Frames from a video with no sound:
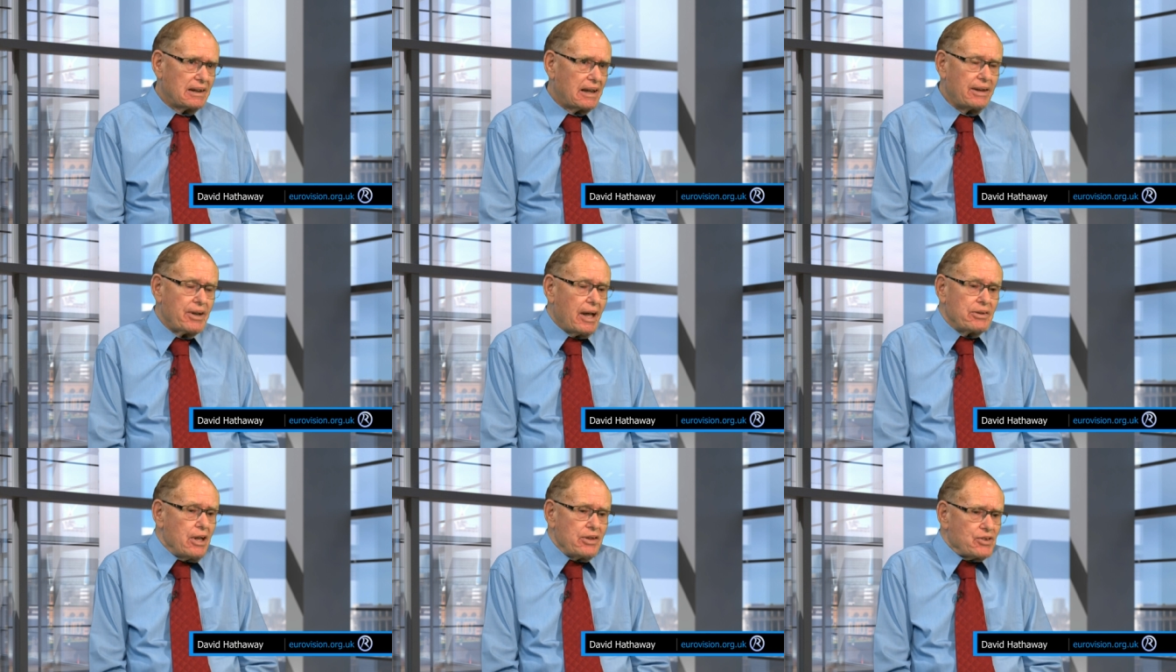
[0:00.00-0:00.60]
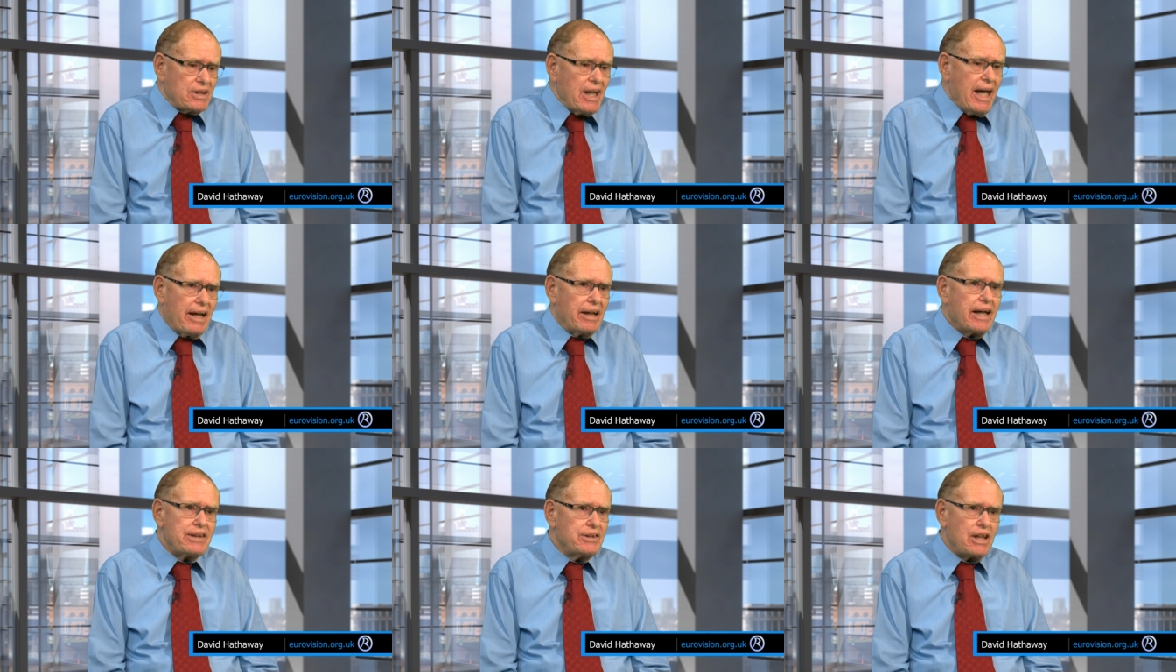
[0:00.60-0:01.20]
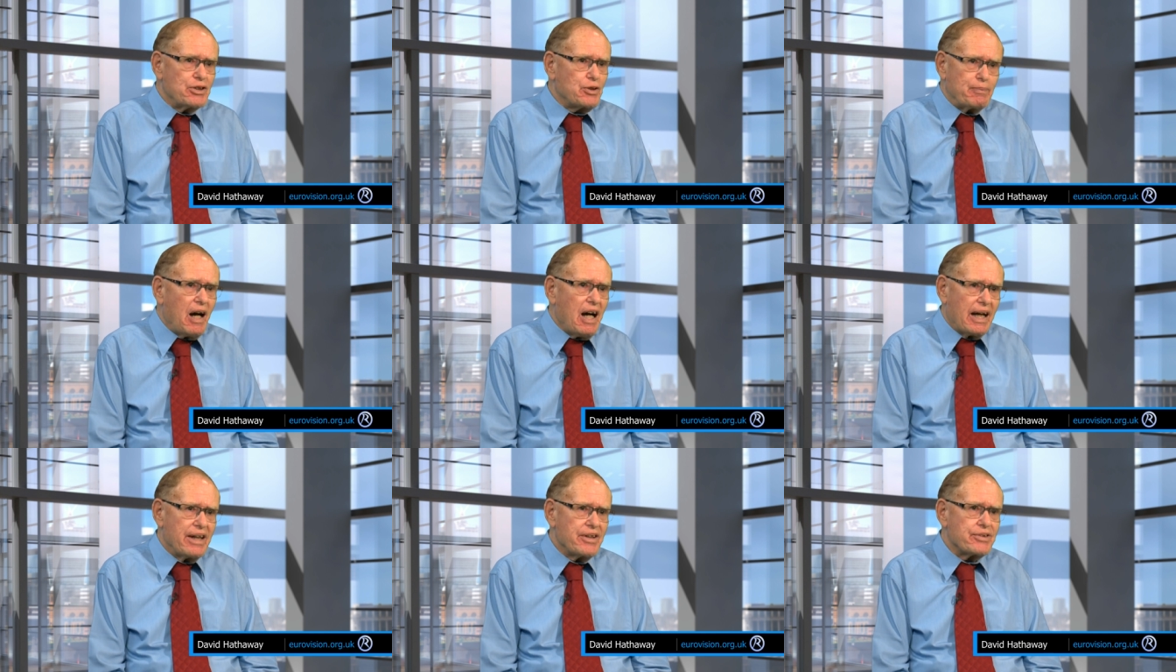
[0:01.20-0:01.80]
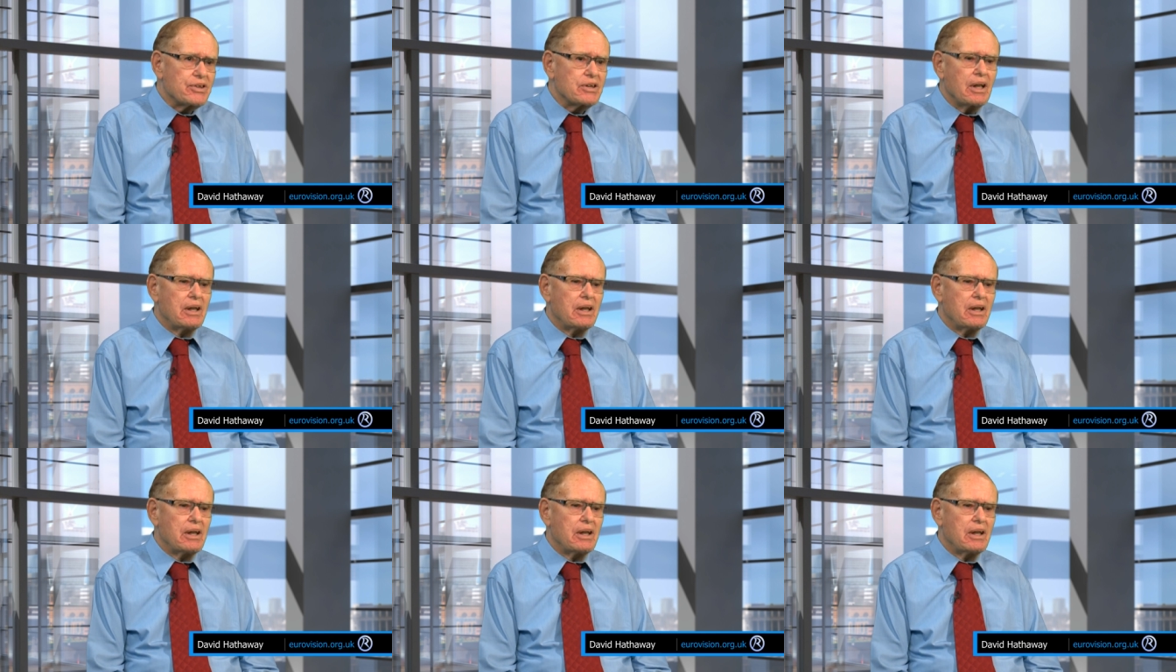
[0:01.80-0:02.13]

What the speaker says: And it's there, it is bias.